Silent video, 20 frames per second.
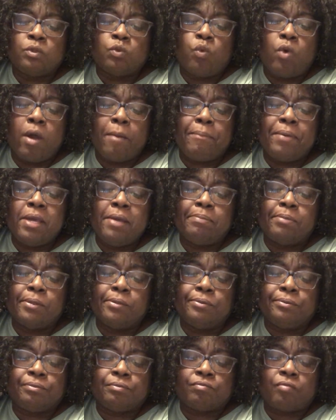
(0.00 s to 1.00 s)
Where
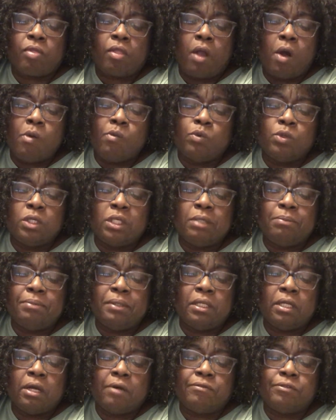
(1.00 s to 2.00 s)
people would
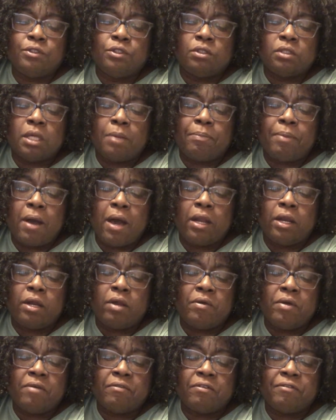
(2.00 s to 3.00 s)
be there for you, they probably
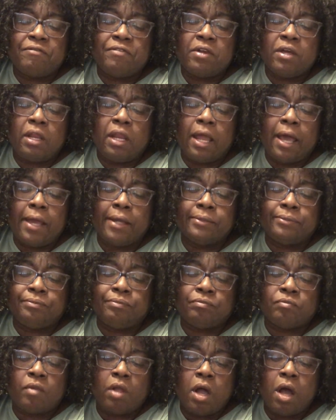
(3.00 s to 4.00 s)
don't ever feel like
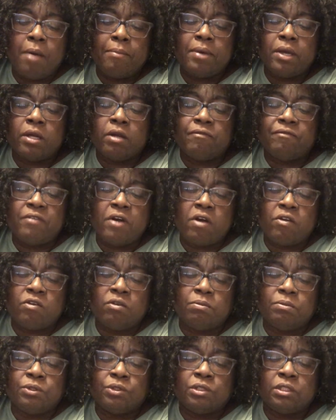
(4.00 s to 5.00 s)
I'm in a
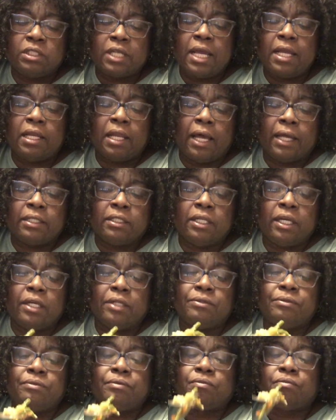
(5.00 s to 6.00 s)
vulnerable state like that.